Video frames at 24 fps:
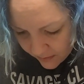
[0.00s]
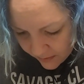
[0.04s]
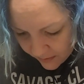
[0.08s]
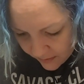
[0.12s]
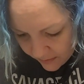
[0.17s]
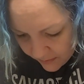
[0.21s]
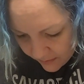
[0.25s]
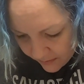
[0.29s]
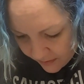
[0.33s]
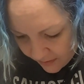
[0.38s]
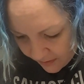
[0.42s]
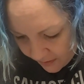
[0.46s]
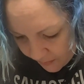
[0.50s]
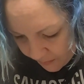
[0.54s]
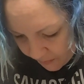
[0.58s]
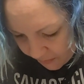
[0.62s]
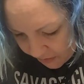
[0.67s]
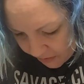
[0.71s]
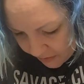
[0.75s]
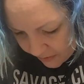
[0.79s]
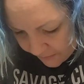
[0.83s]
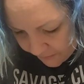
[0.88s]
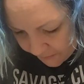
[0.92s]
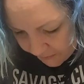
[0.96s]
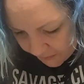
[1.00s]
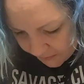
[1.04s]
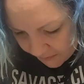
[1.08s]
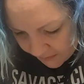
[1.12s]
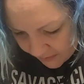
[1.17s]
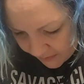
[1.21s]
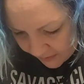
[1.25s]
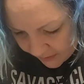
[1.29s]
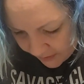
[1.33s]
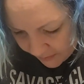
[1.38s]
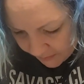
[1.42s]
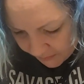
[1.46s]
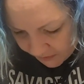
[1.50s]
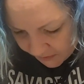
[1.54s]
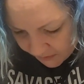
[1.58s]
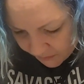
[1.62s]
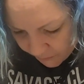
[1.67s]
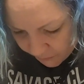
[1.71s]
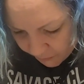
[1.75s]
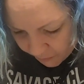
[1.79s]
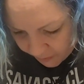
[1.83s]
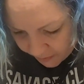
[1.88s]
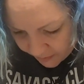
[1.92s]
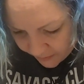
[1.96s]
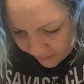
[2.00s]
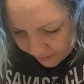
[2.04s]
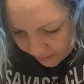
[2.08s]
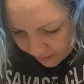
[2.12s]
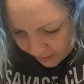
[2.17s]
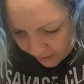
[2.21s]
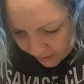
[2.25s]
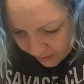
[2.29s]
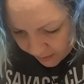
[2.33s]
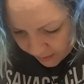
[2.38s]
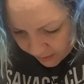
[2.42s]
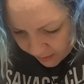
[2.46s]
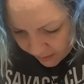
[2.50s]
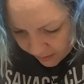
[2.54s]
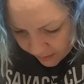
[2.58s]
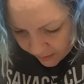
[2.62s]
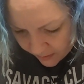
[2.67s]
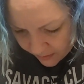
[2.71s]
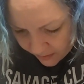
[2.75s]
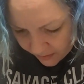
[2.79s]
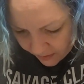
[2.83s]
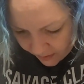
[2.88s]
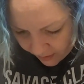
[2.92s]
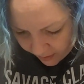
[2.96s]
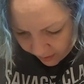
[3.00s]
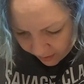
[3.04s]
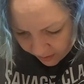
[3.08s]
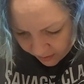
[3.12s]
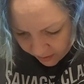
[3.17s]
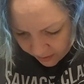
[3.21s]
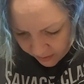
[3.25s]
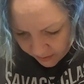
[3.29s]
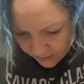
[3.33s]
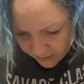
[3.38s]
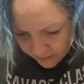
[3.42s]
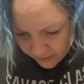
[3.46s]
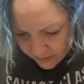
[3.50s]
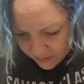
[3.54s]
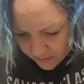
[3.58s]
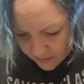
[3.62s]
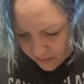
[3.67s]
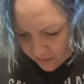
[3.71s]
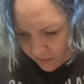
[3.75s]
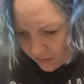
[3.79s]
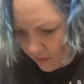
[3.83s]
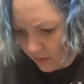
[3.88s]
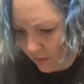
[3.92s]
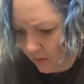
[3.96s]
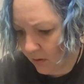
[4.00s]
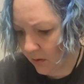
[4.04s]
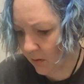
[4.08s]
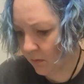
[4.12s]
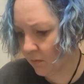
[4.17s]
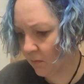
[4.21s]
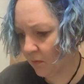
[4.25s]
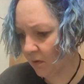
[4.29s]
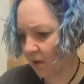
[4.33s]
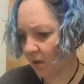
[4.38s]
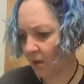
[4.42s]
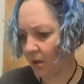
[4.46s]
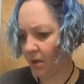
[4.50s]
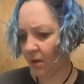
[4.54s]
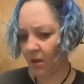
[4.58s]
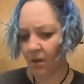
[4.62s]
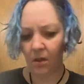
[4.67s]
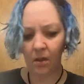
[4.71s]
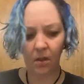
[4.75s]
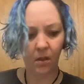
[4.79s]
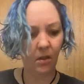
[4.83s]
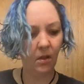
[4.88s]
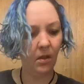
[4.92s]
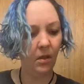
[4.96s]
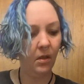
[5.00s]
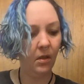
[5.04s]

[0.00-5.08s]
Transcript: You're looking beautiful today, Miss Moira. Yes, girl, work.